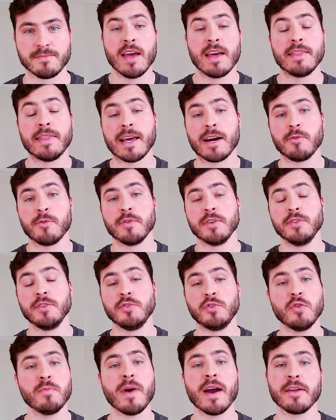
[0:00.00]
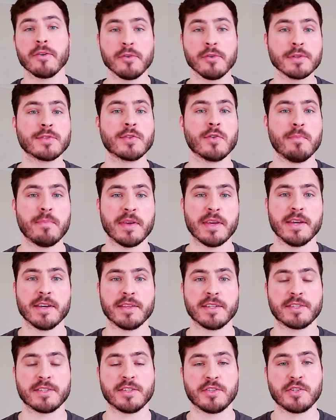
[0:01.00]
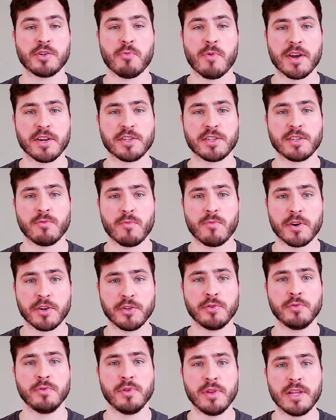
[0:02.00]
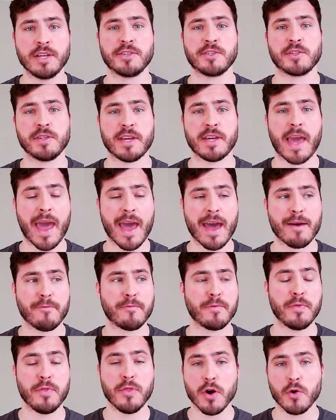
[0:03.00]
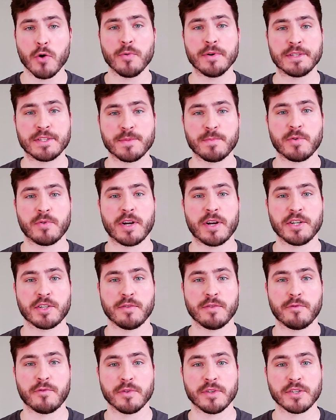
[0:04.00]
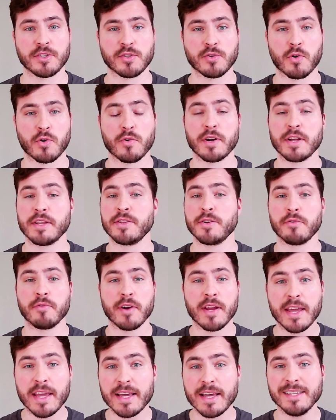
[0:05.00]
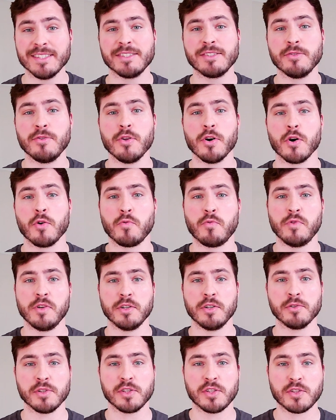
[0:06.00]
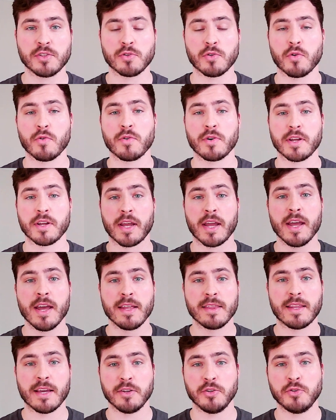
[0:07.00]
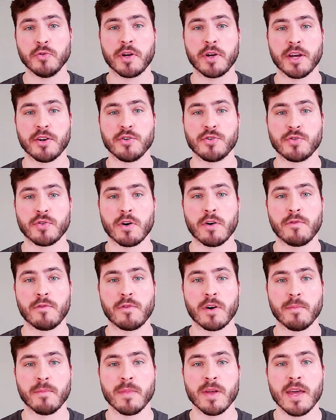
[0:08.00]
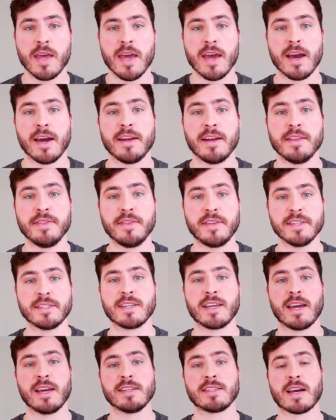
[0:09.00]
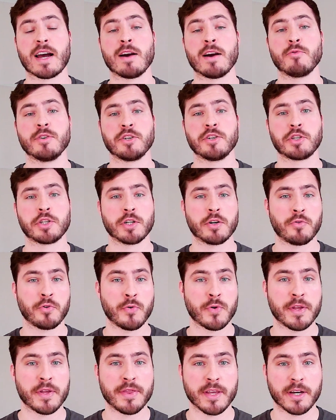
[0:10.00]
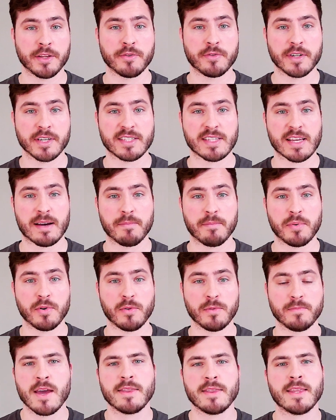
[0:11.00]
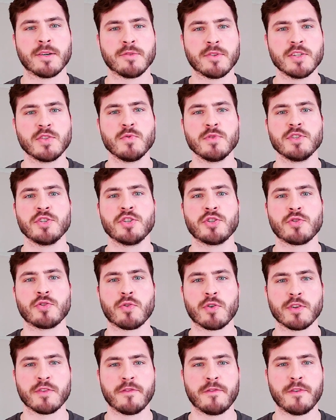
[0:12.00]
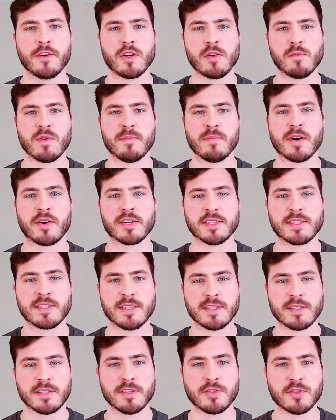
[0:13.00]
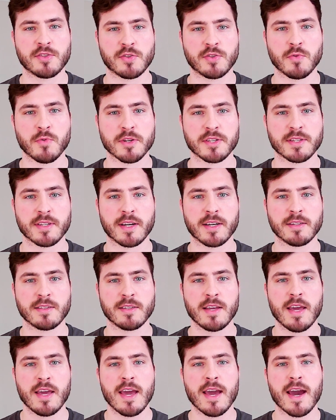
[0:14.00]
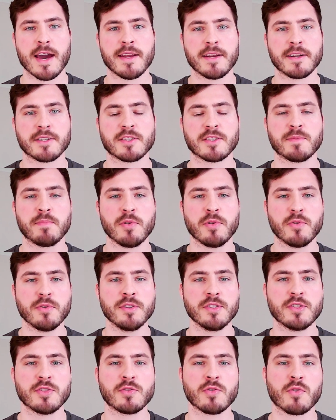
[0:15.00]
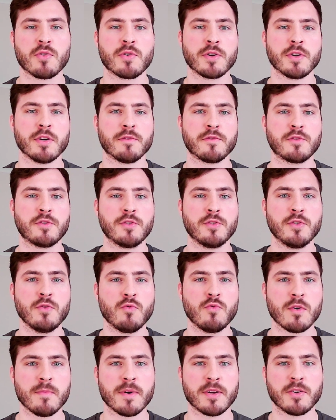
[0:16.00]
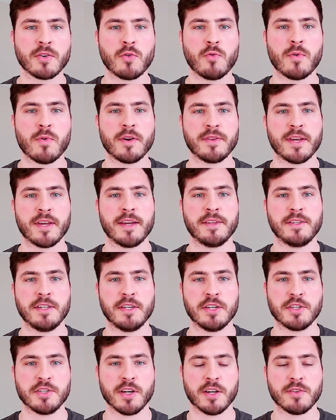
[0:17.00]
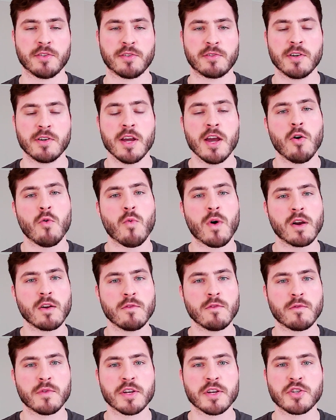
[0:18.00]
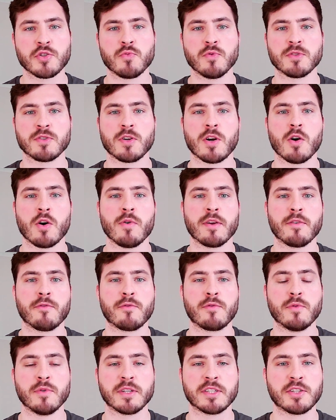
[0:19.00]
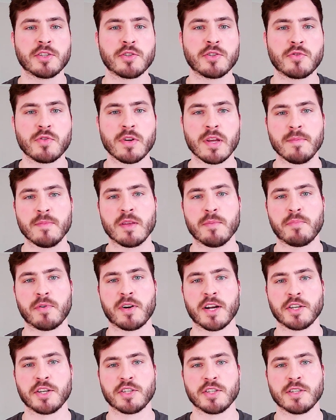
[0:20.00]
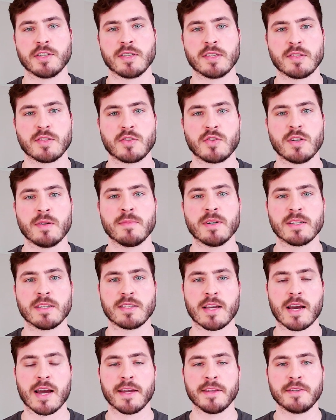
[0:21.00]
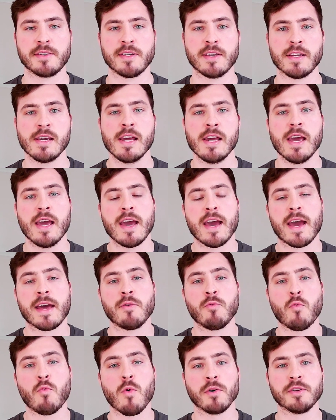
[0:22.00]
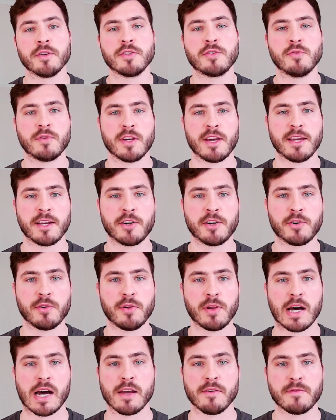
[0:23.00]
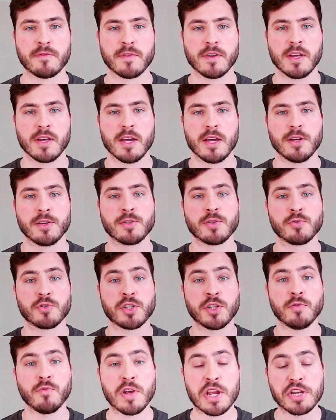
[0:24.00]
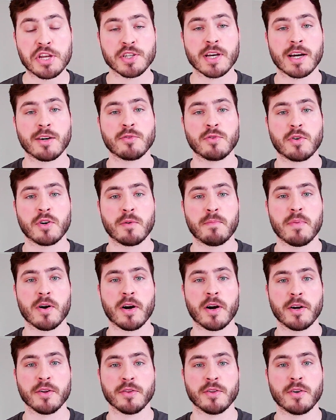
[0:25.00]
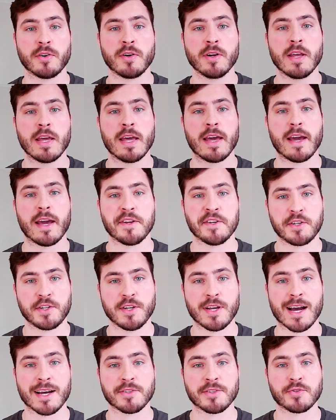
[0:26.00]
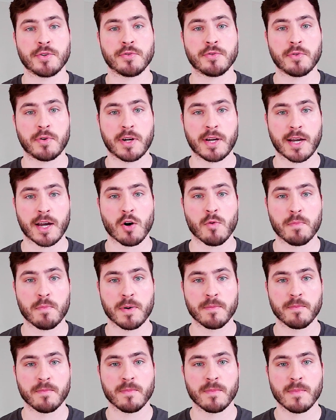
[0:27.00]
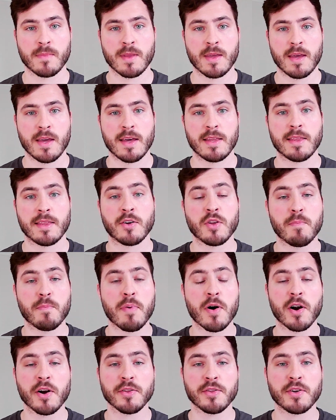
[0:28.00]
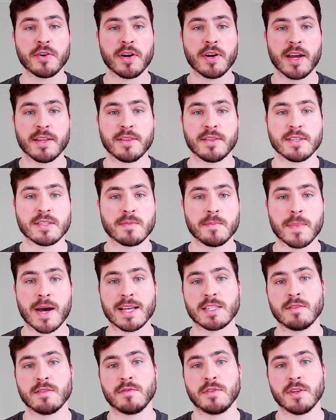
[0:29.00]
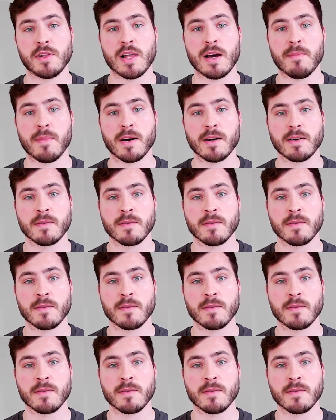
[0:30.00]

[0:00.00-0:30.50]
Now, you might also be in a situation where you literally have no inspiration for the story. There is no real story that you can draw from. And in this case, I want to show you another example. Now, this was a short film about assisted suicide, and it explored the story of two women who were dating each other, one of which was going through extreme depression, extreme anxiety, and wanted to take her life. So she reached out to her partner and she asked her to help. Now the partner had this massive dilemma,